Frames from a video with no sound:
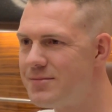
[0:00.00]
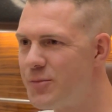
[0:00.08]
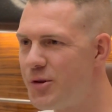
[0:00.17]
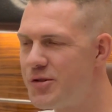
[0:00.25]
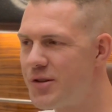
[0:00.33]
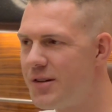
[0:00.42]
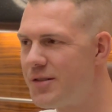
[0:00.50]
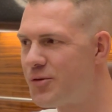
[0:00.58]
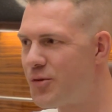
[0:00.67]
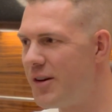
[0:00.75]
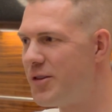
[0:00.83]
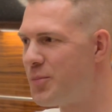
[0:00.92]
which is
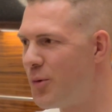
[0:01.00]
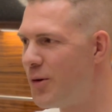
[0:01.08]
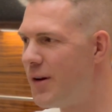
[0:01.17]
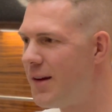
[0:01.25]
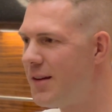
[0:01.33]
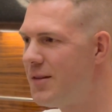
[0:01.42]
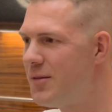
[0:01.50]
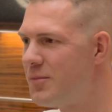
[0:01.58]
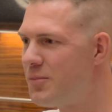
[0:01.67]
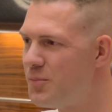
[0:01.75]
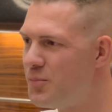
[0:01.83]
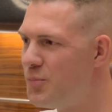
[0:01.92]
transporting
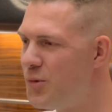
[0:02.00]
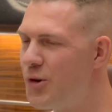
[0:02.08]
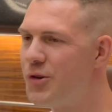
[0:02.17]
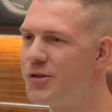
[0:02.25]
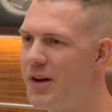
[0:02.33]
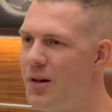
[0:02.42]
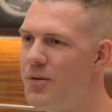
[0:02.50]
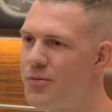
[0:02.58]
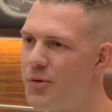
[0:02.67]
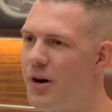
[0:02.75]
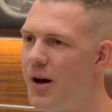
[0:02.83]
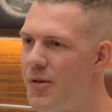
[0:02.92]
yourself
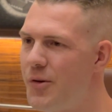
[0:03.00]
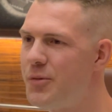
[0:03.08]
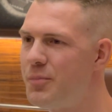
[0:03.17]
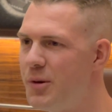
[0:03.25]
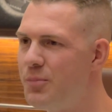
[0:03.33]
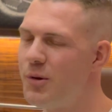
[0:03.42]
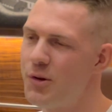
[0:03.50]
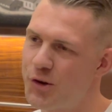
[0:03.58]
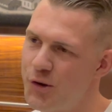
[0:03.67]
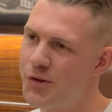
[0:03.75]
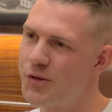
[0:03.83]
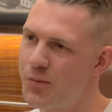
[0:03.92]
or others, people,
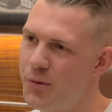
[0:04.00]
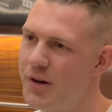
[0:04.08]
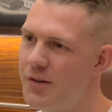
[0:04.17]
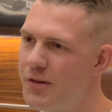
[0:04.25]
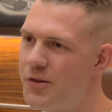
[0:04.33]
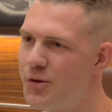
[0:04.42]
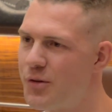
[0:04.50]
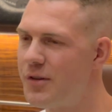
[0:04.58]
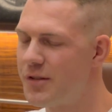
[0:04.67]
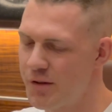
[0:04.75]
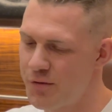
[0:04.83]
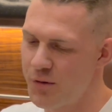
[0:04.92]
goods, or whatever,
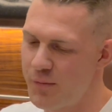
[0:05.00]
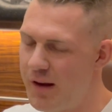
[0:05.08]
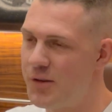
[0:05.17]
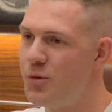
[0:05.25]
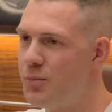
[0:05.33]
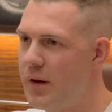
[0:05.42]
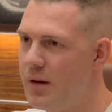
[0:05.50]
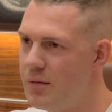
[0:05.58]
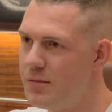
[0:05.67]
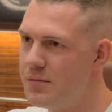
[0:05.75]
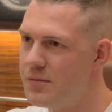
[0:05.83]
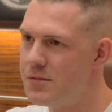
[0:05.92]
services from A to B.
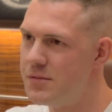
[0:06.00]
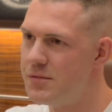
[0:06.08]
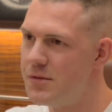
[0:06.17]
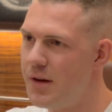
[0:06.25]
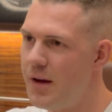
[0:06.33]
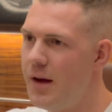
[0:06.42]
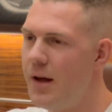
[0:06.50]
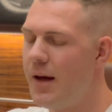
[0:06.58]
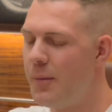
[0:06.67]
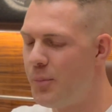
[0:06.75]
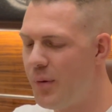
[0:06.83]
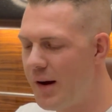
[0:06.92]

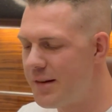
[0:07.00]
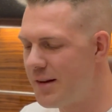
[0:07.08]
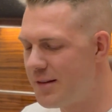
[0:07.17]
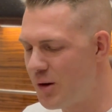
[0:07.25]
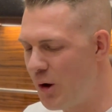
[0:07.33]
But it's